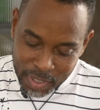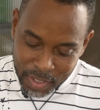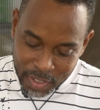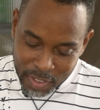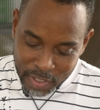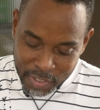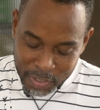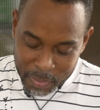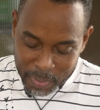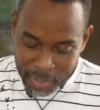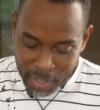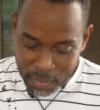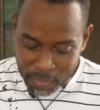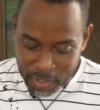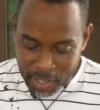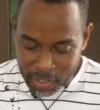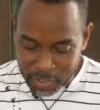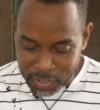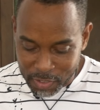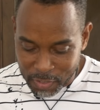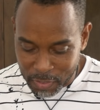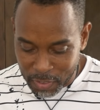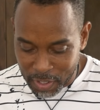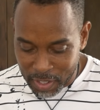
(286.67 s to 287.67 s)
So we have that
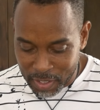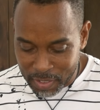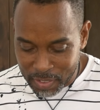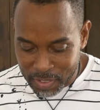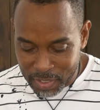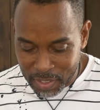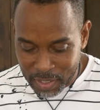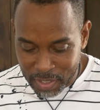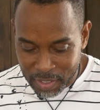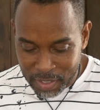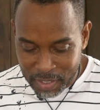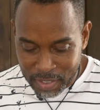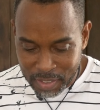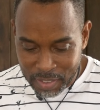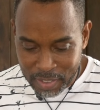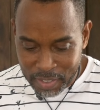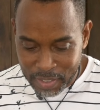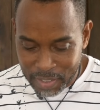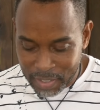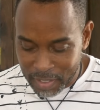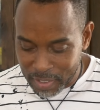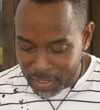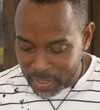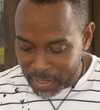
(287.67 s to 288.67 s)
strained,
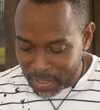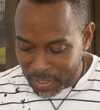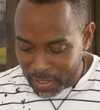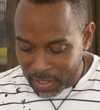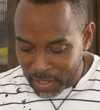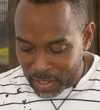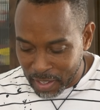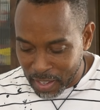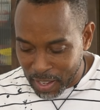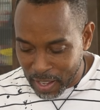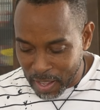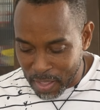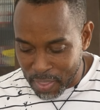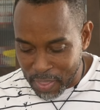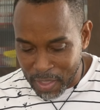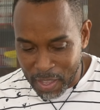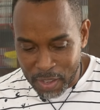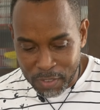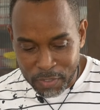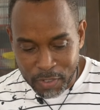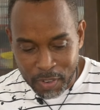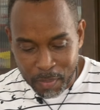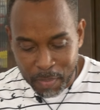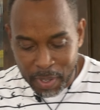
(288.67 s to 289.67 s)
and
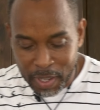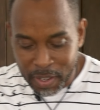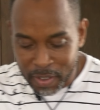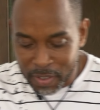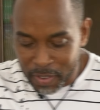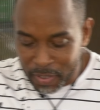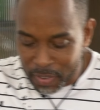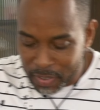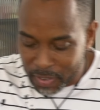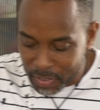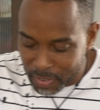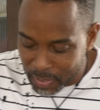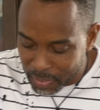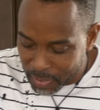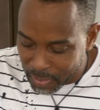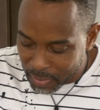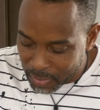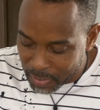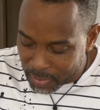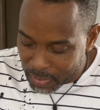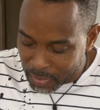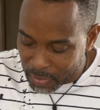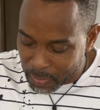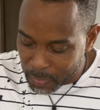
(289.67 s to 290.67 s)
then from here,
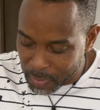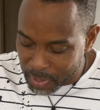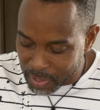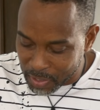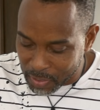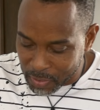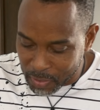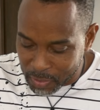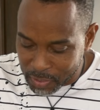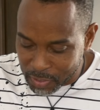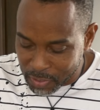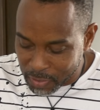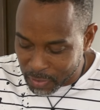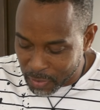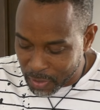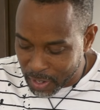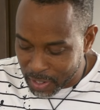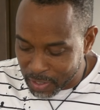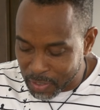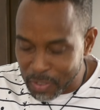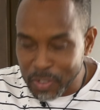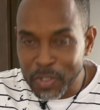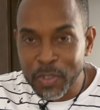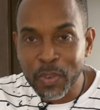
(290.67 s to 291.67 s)
we're going to go straight
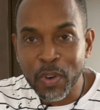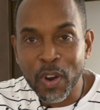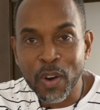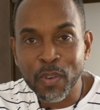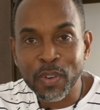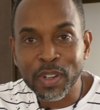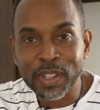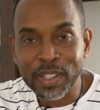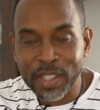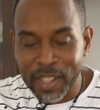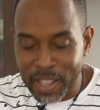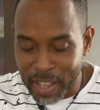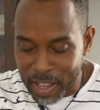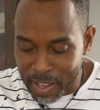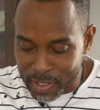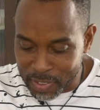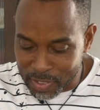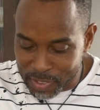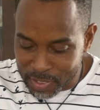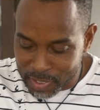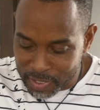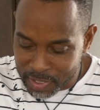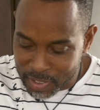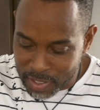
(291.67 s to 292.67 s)
into our
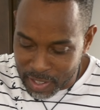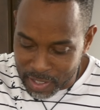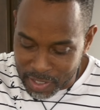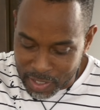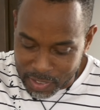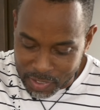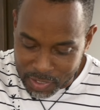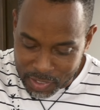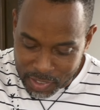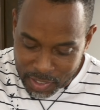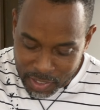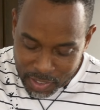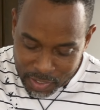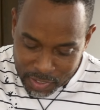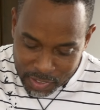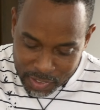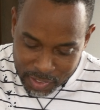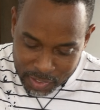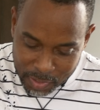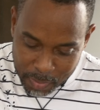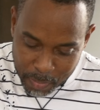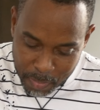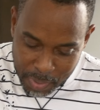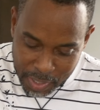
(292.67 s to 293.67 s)
glass, and let's taste
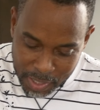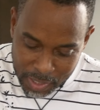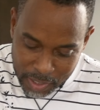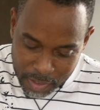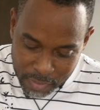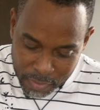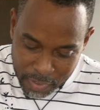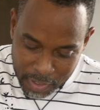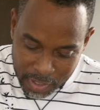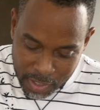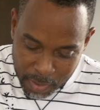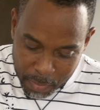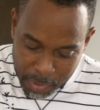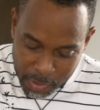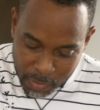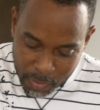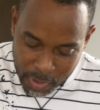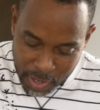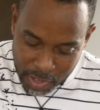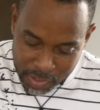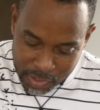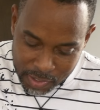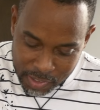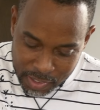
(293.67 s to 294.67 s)
this bay leaf and
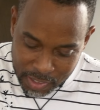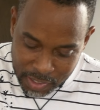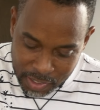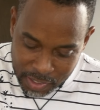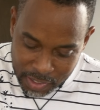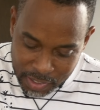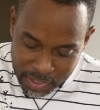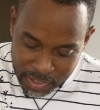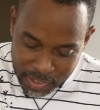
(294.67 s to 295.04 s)
lemongrass tea.